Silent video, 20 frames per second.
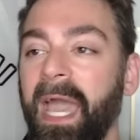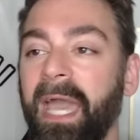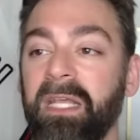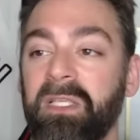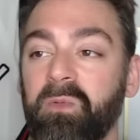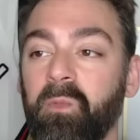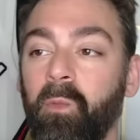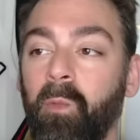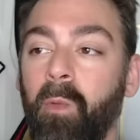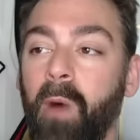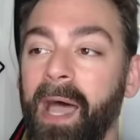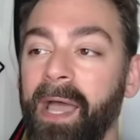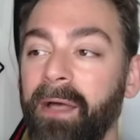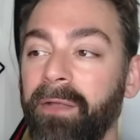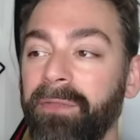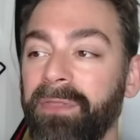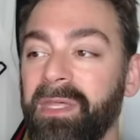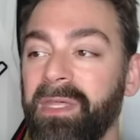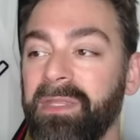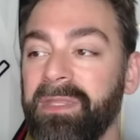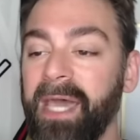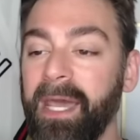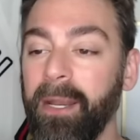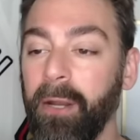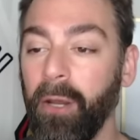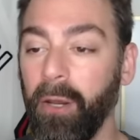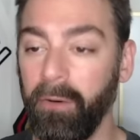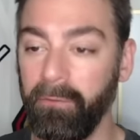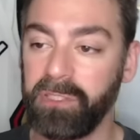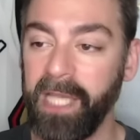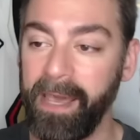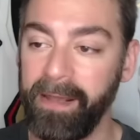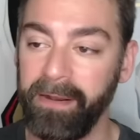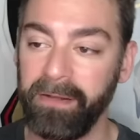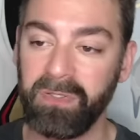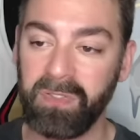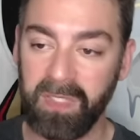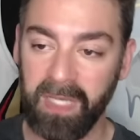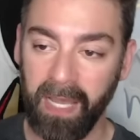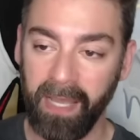And it's wild that that
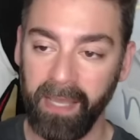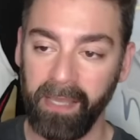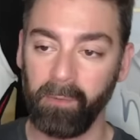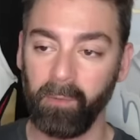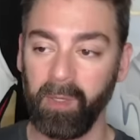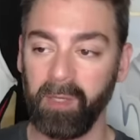overshadows Zion